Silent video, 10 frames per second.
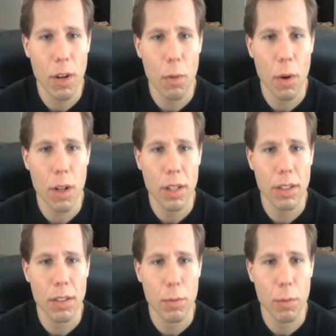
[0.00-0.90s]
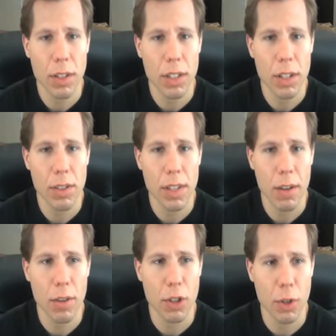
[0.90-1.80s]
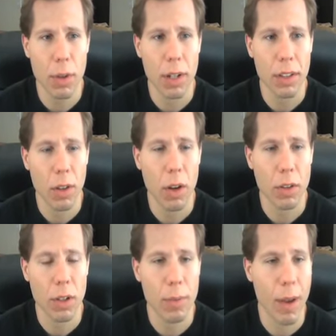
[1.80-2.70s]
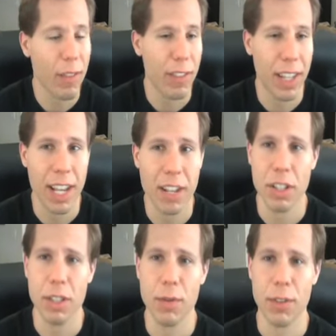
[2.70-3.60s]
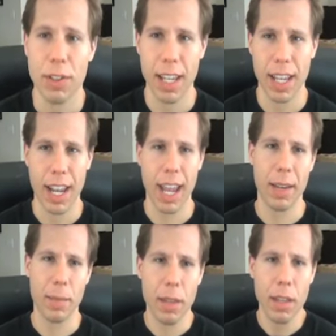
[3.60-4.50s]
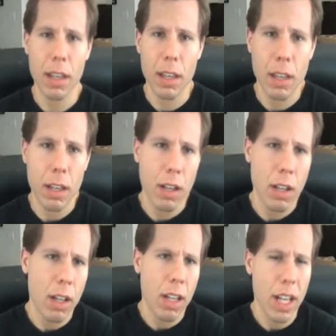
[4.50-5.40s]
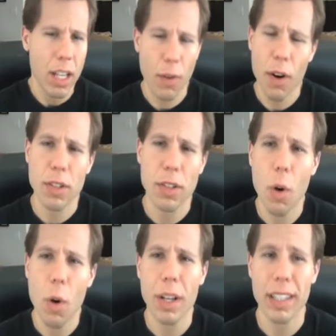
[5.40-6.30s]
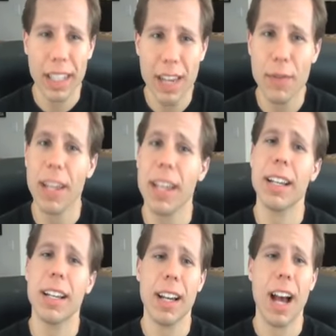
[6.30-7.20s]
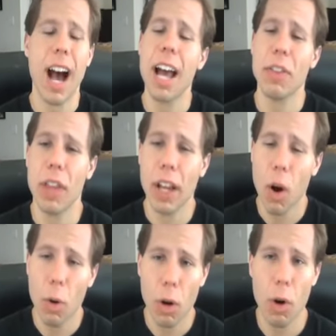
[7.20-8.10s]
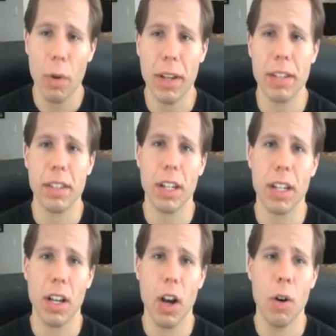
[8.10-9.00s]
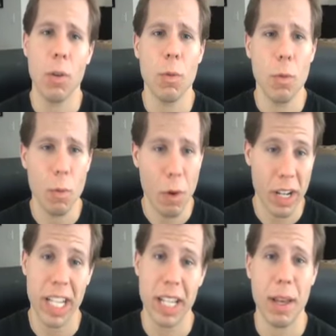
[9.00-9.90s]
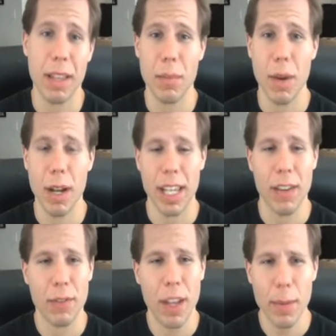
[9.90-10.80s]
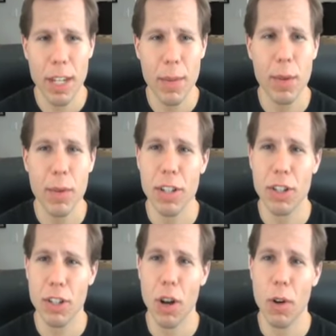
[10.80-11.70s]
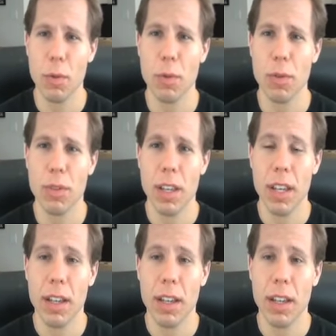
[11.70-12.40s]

what do you say are the short and long-term ramifications for TNA? As far as Hogan leaving, I think Hulk Hogan is going to go where he can make the money. If WWE shows